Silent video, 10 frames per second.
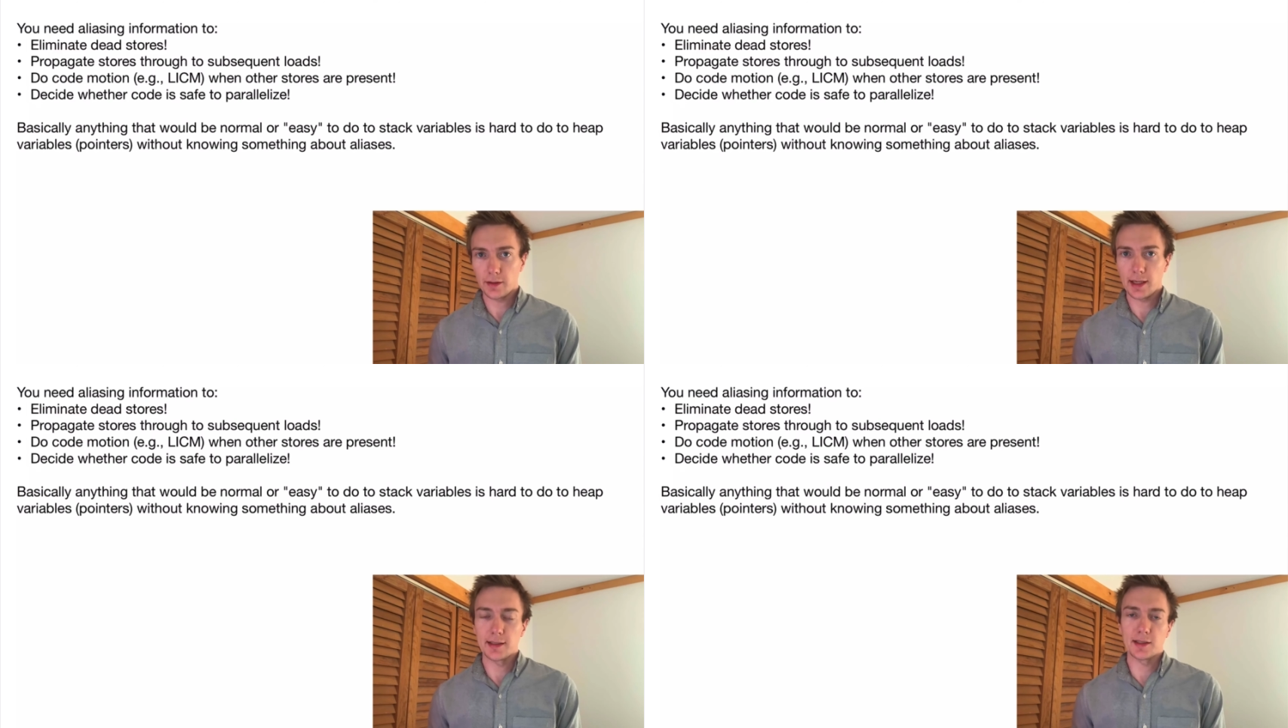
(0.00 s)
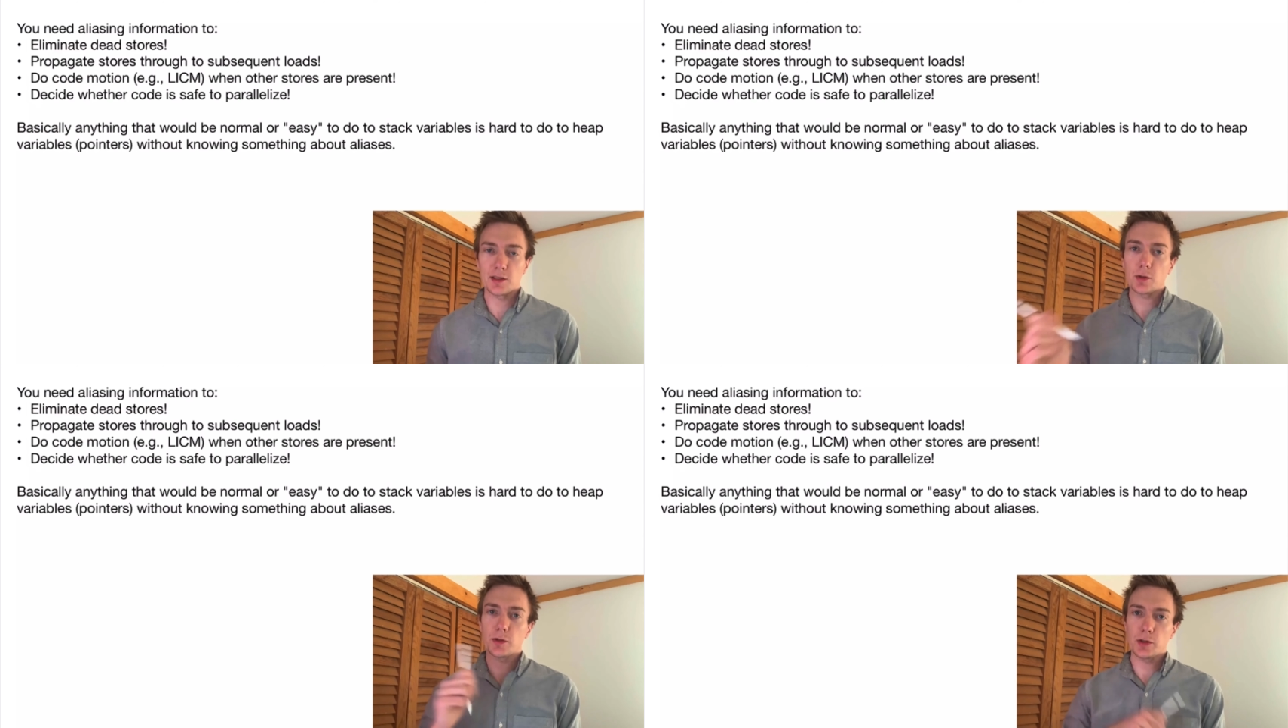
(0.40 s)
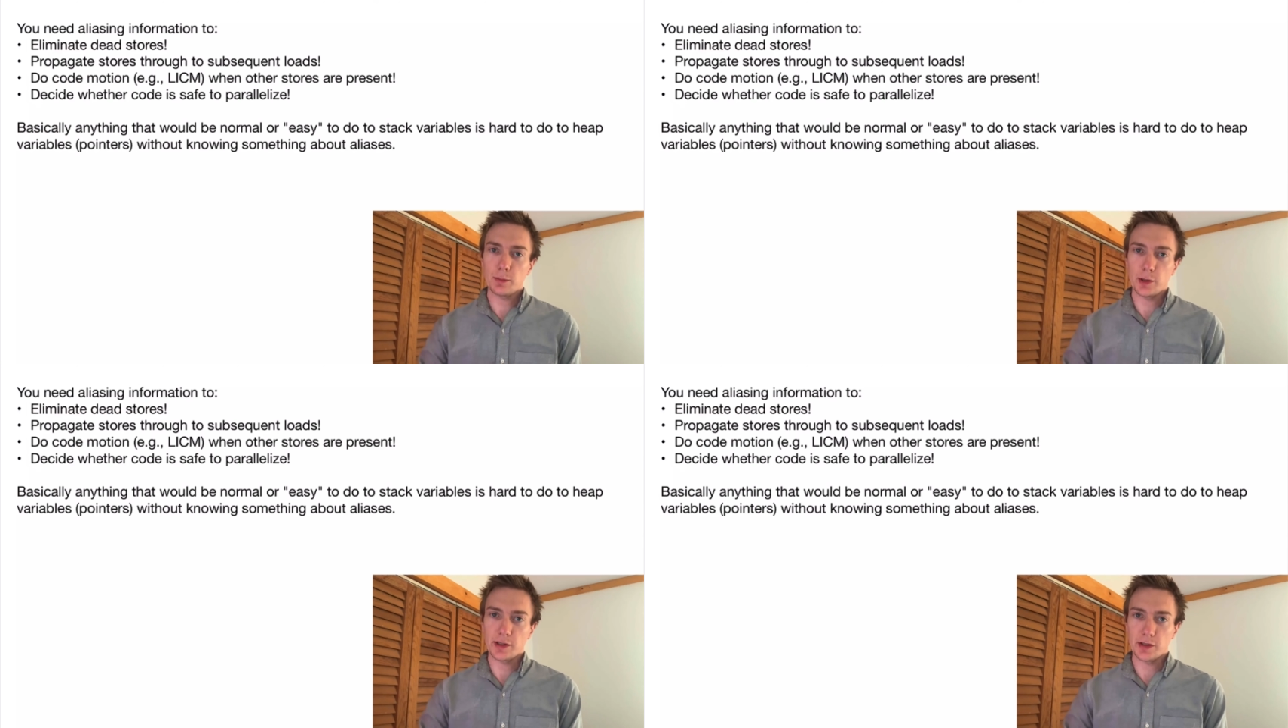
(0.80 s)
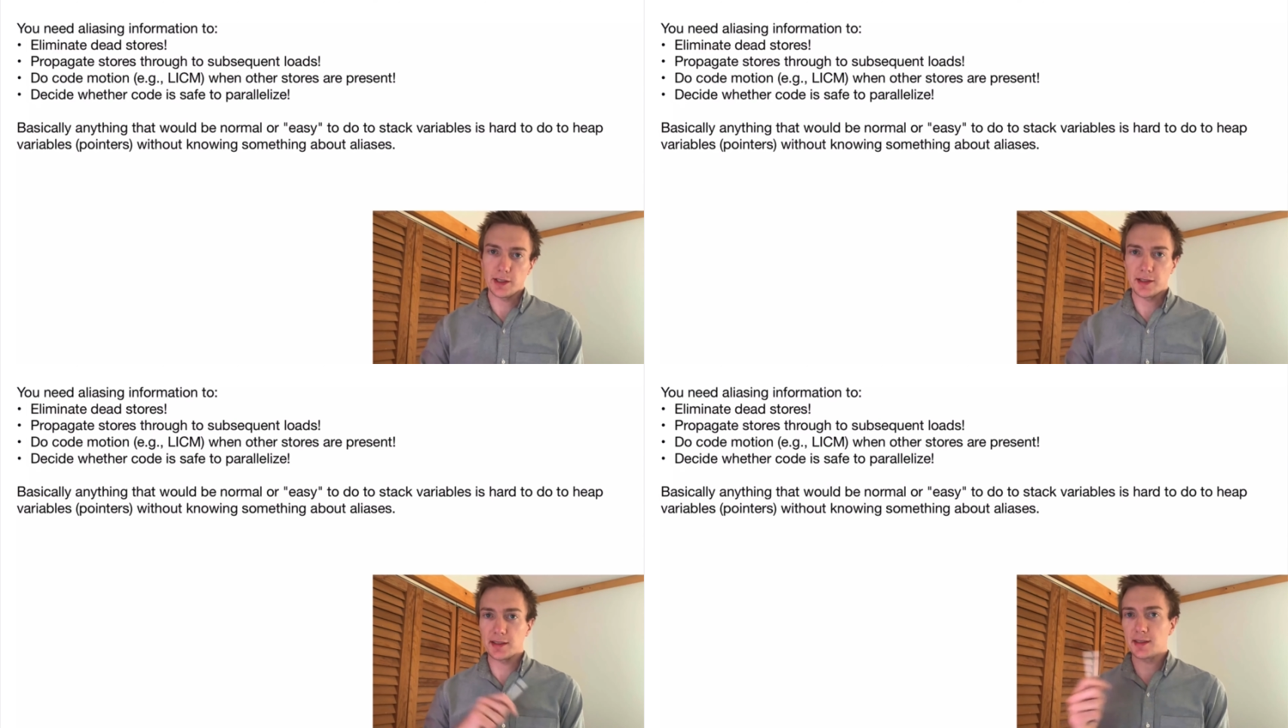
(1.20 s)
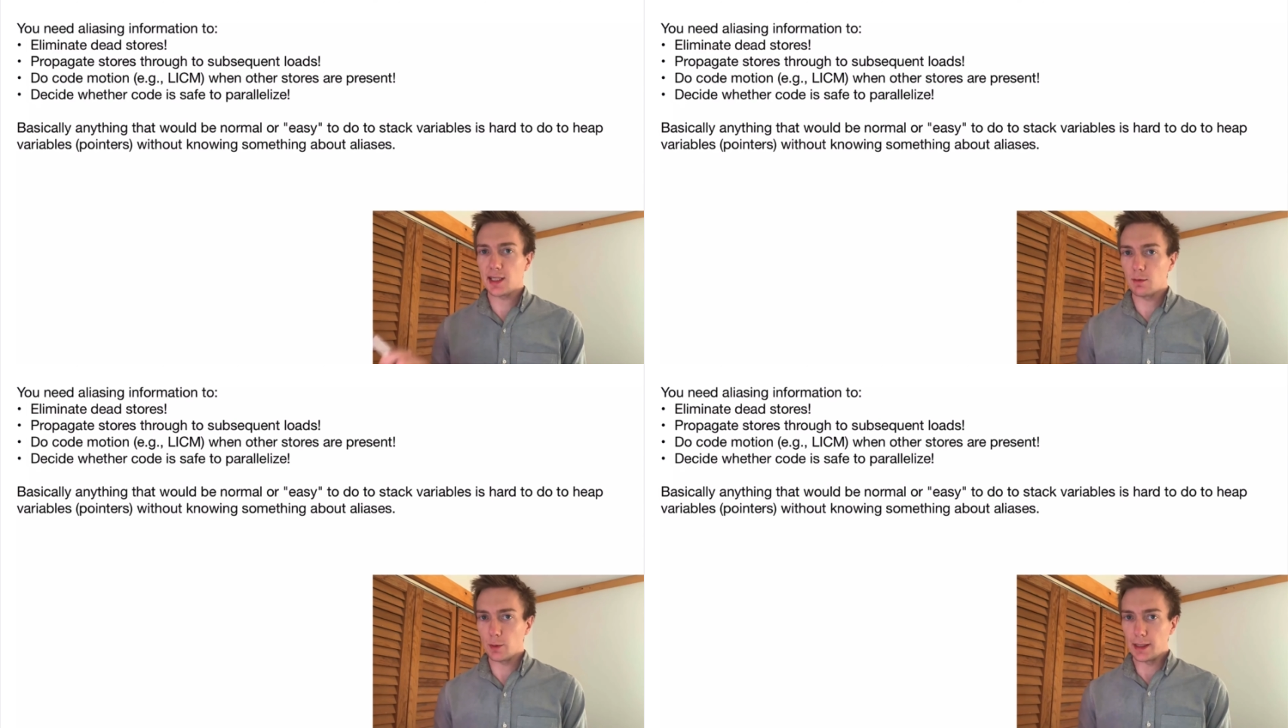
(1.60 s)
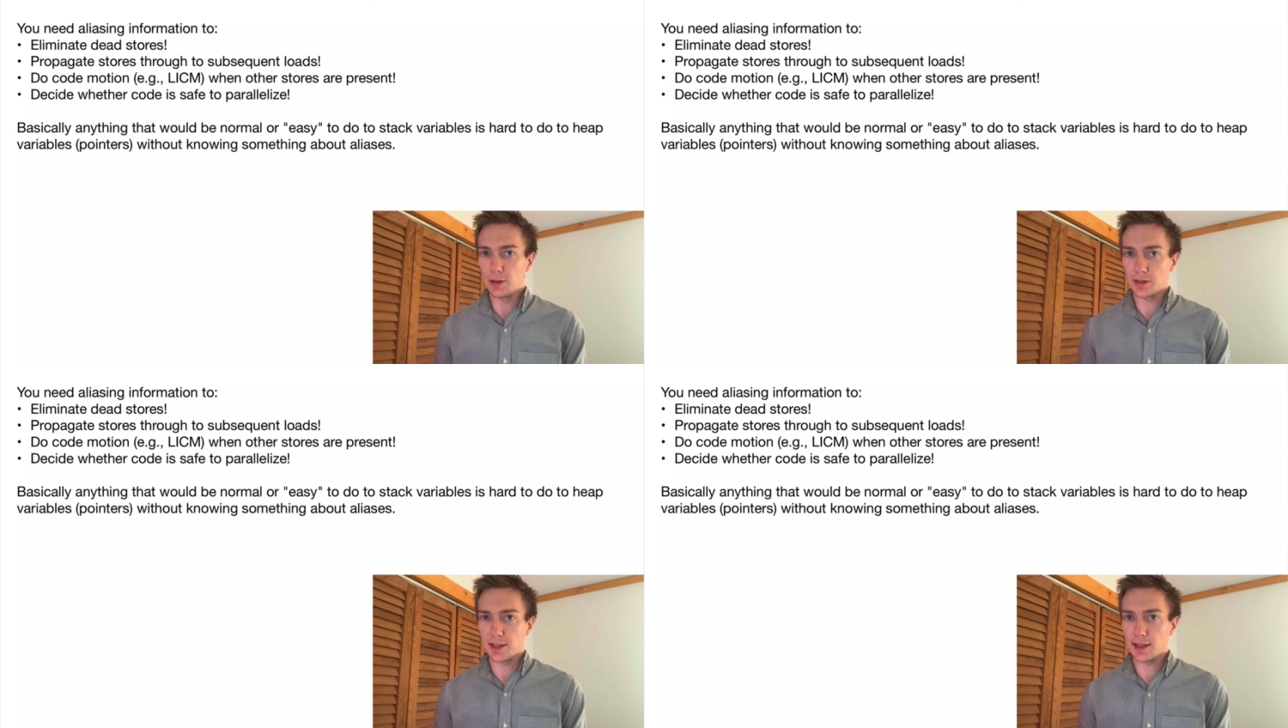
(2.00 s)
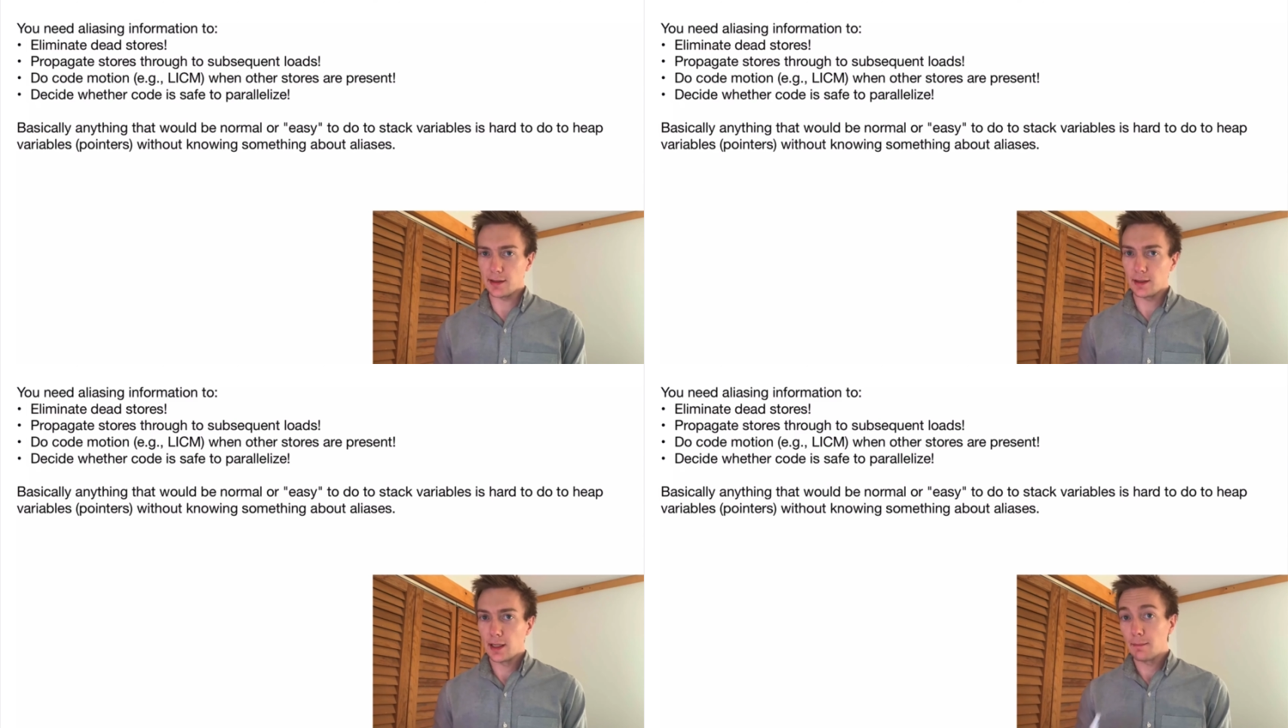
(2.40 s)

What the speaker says: that is, a store to a pointer that doesn't seem to be used again,